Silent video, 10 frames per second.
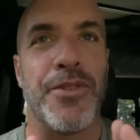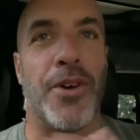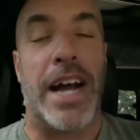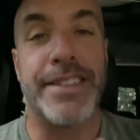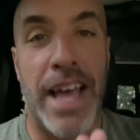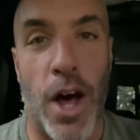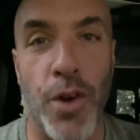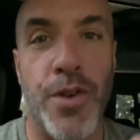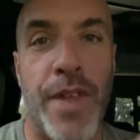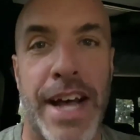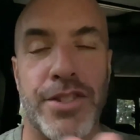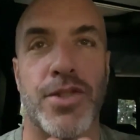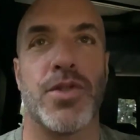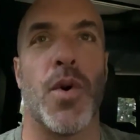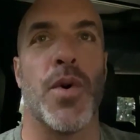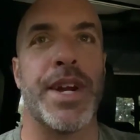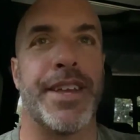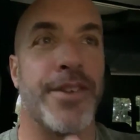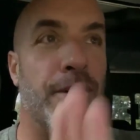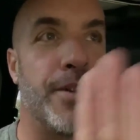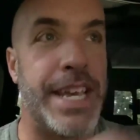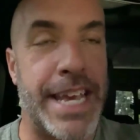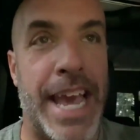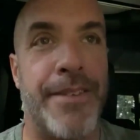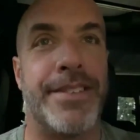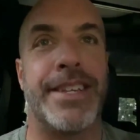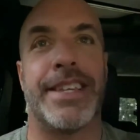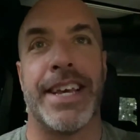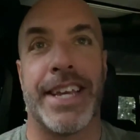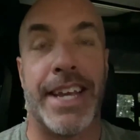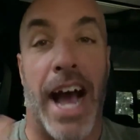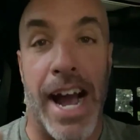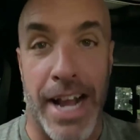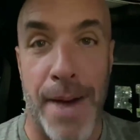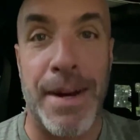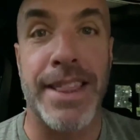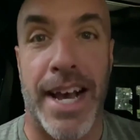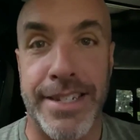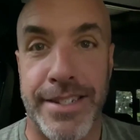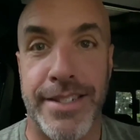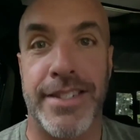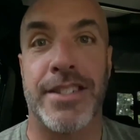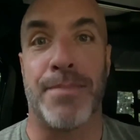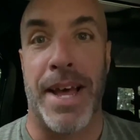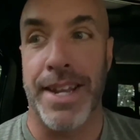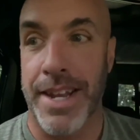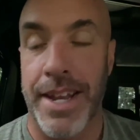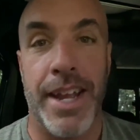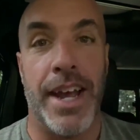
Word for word: so I tell you that story. So he gave us the ticket. I got my license suspended.